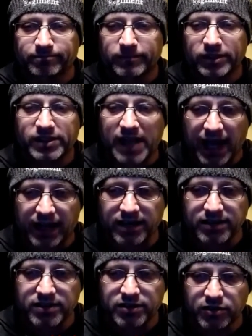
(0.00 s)

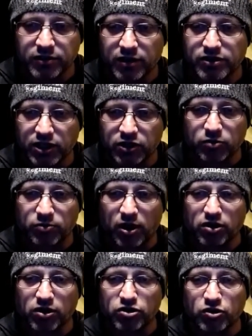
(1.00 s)
status to their sexual
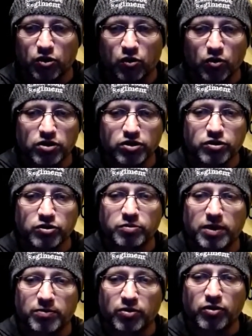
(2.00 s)
partners or to
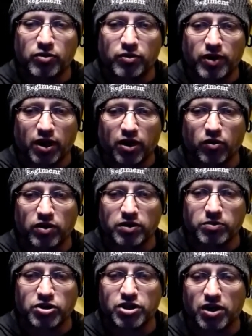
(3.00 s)
people who they are going
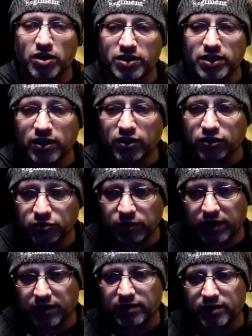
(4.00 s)
to be sharing needles
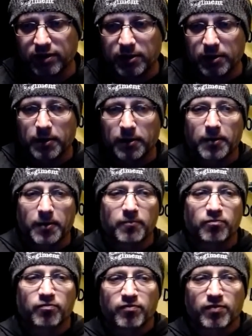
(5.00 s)
with.
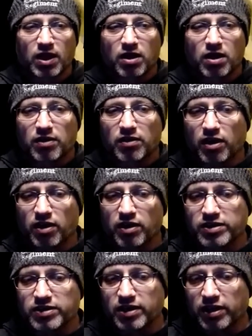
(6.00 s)
There
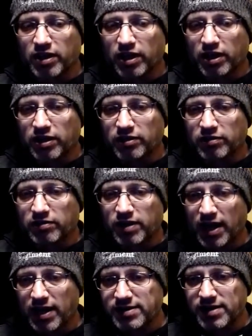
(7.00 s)
is a
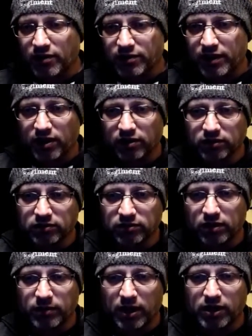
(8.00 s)
case out there
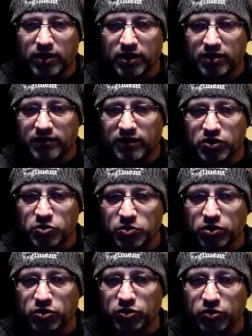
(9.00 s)
about an
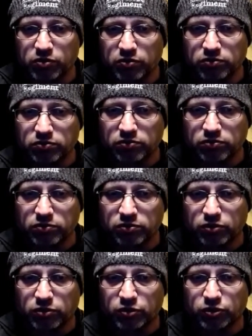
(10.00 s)
individual
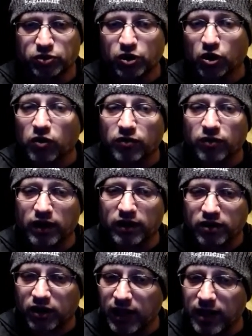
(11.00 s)
whose
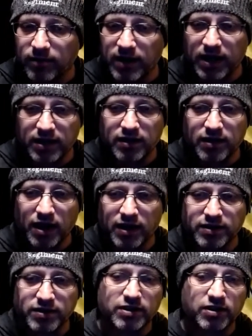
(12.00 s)
girlfriend claimed that he did not
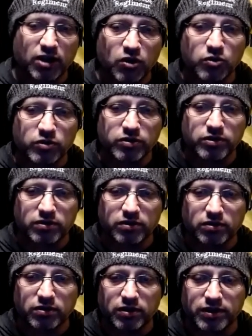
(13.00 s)
disclose
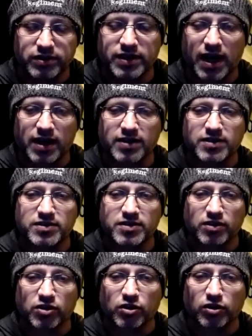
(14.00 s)
his status
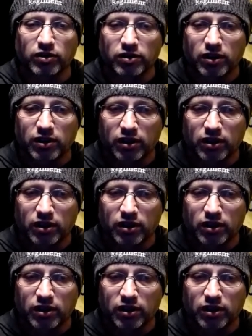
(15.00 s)
to her